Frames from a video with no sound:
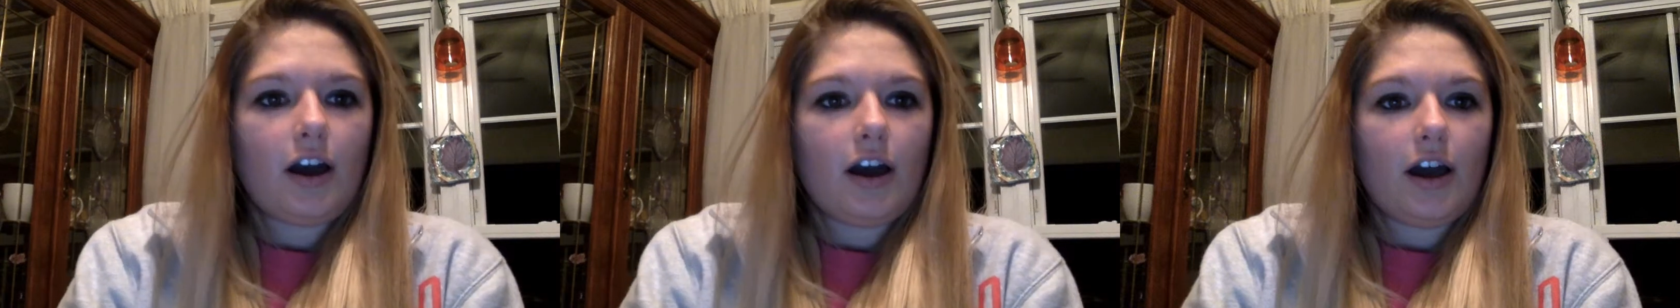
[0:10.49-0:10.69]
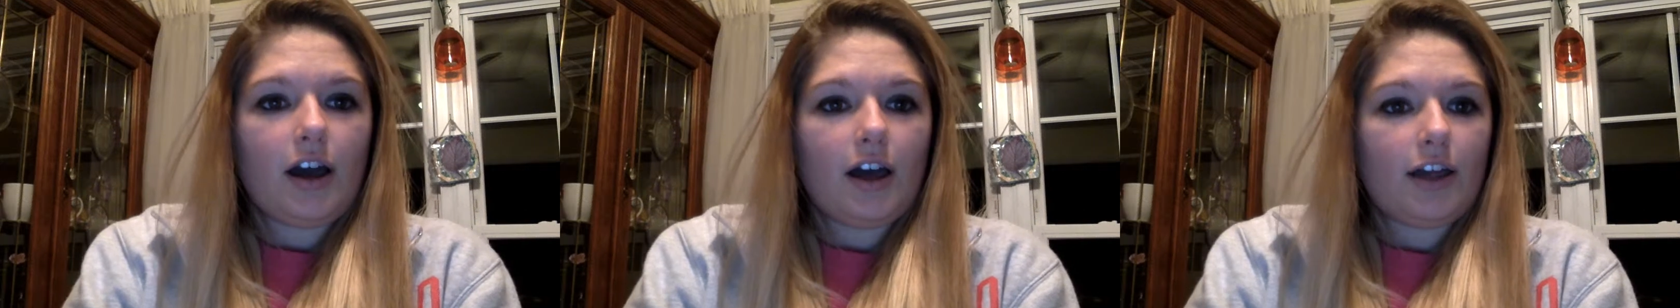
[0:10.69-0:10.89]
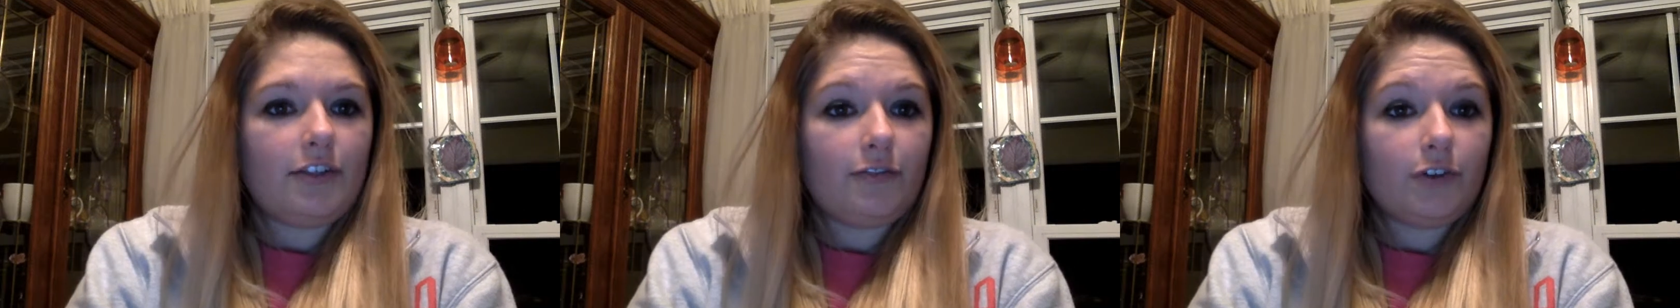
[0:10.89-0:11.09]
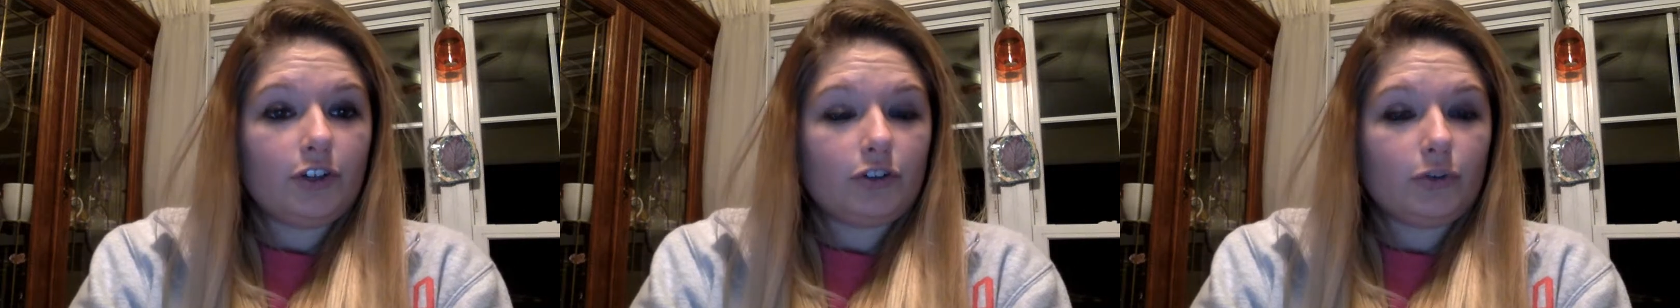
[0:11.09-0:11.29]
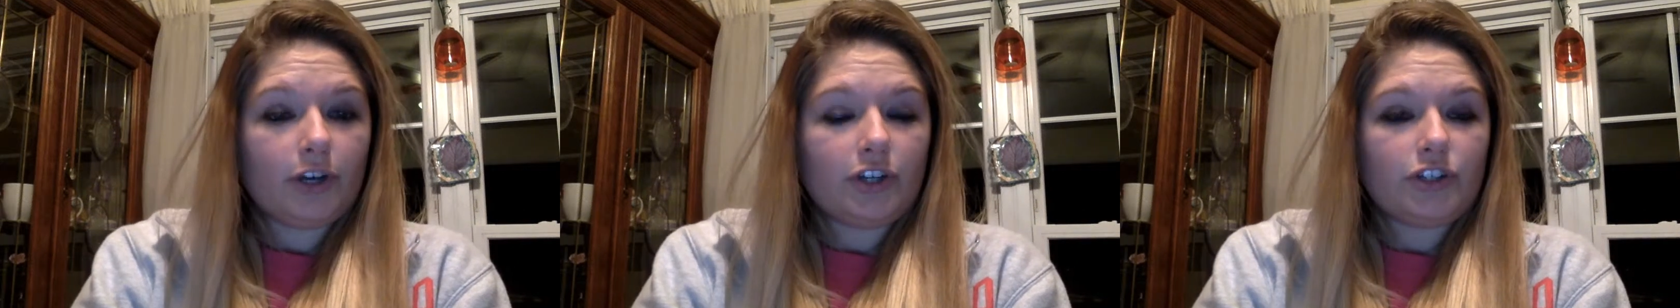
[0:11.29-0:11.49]
The
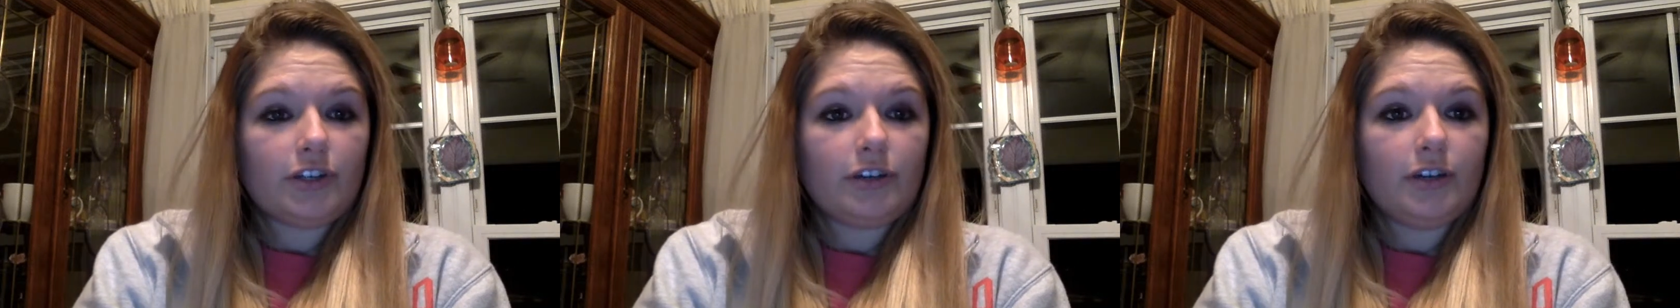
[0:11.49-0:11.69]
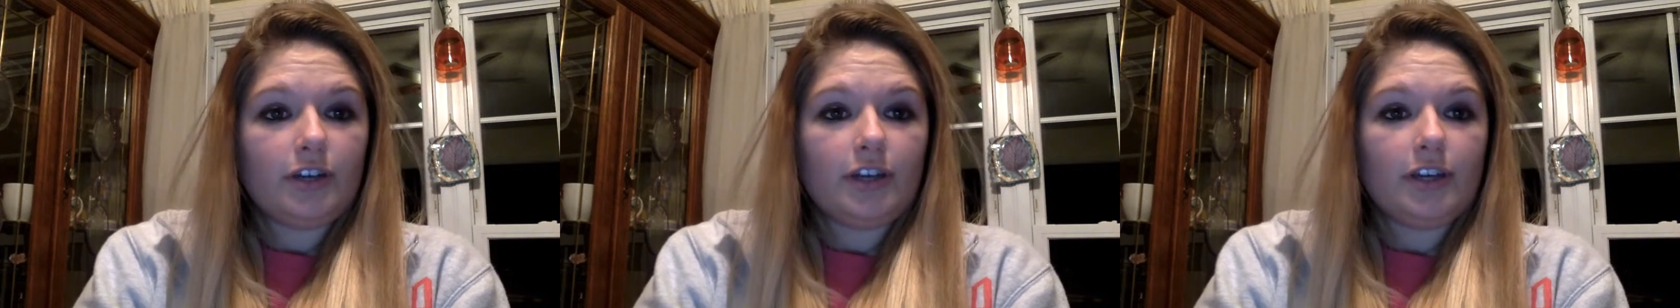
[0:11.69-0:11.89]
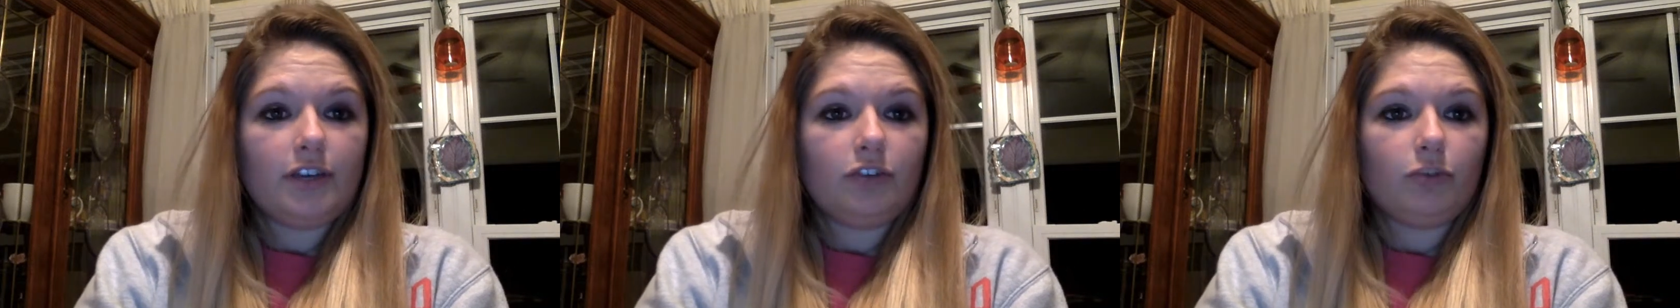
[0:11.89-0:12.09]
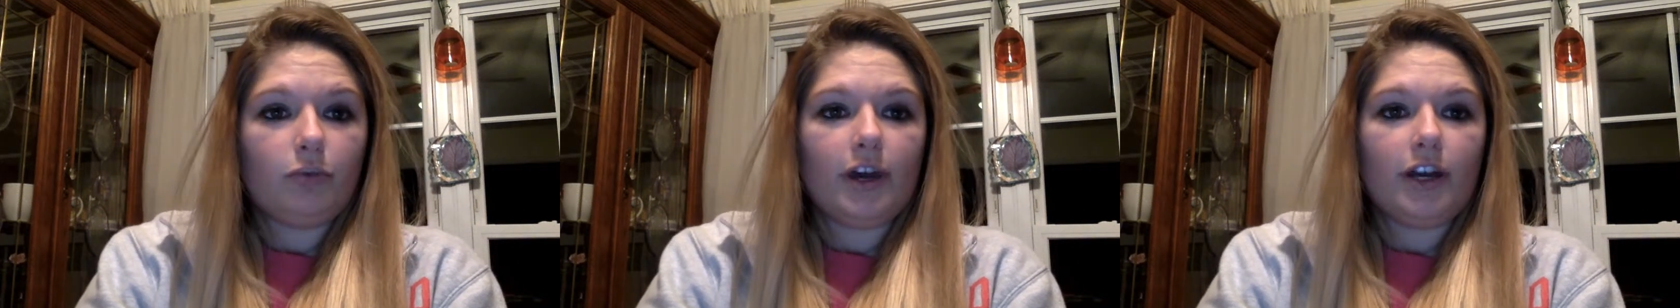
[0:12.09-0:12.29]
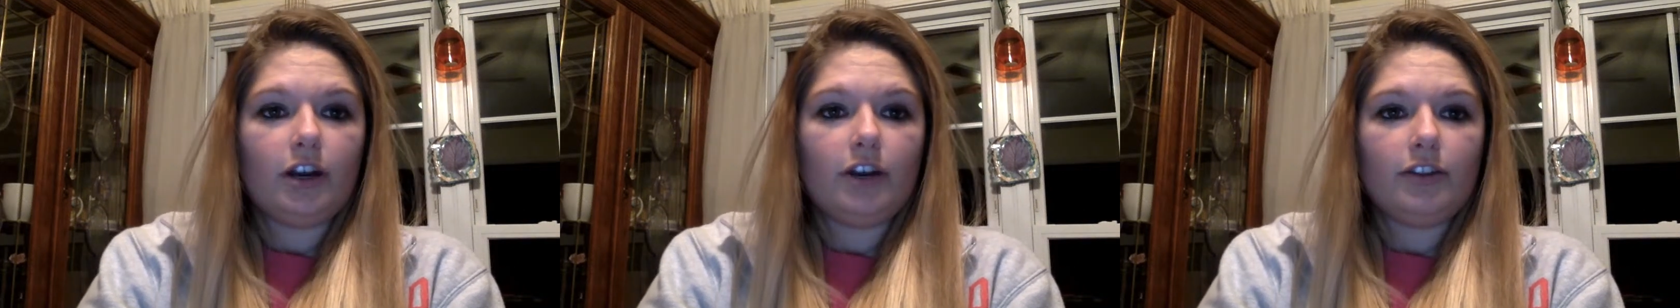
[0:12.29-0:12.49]
first question is,
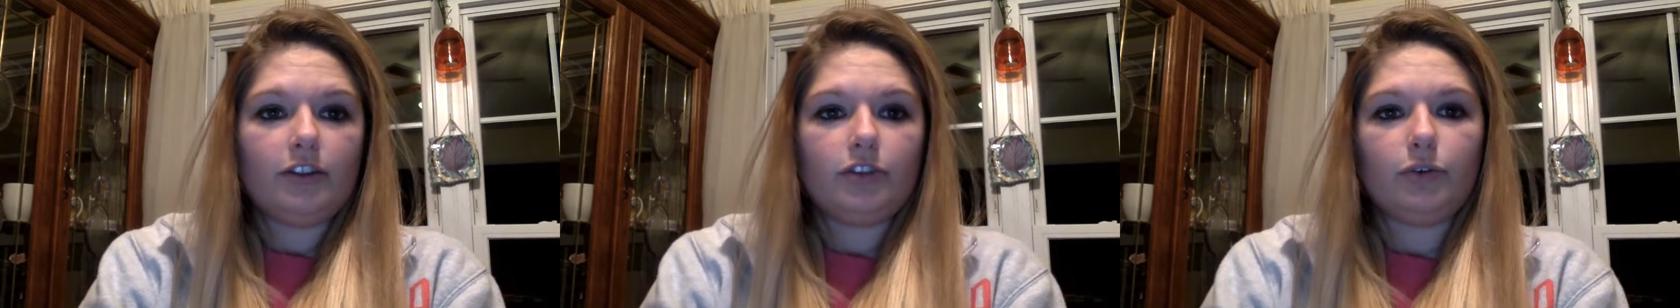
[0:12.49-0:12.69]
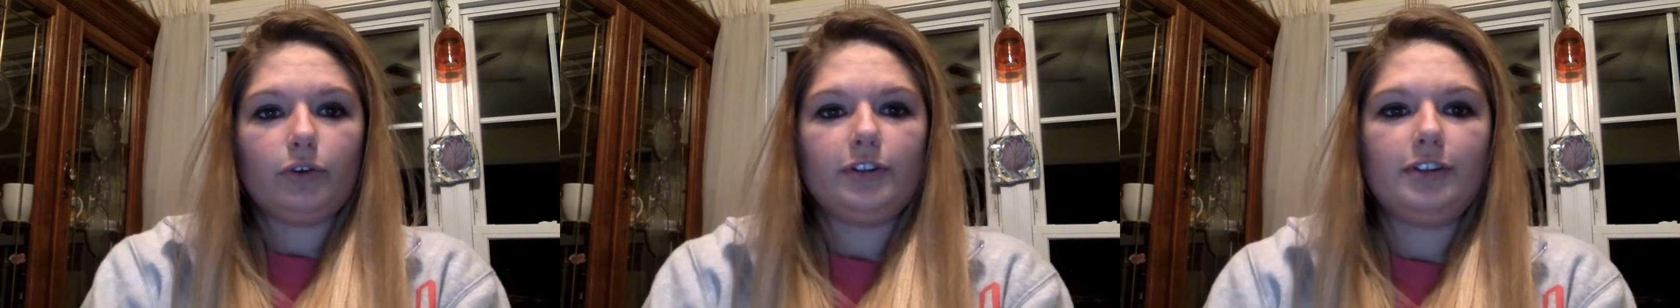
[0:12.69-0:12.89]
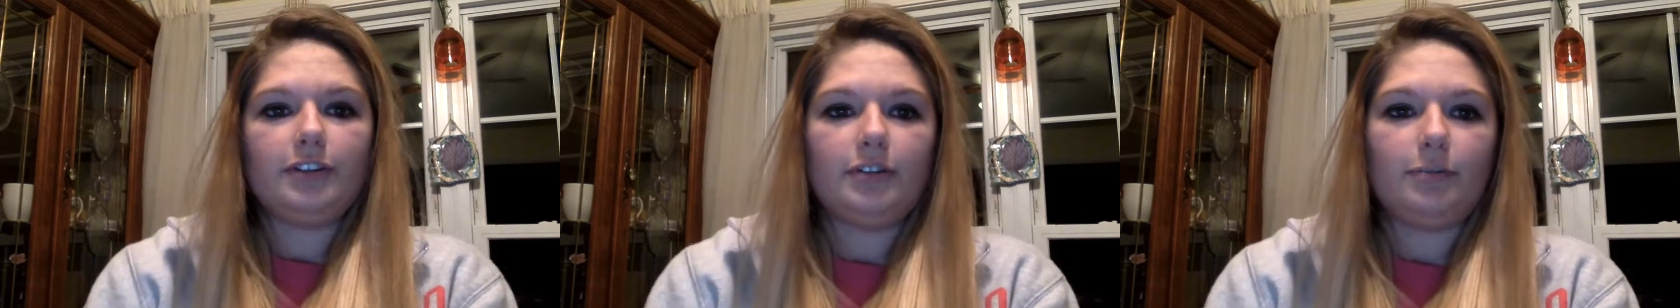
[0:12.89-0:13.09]
what are the sources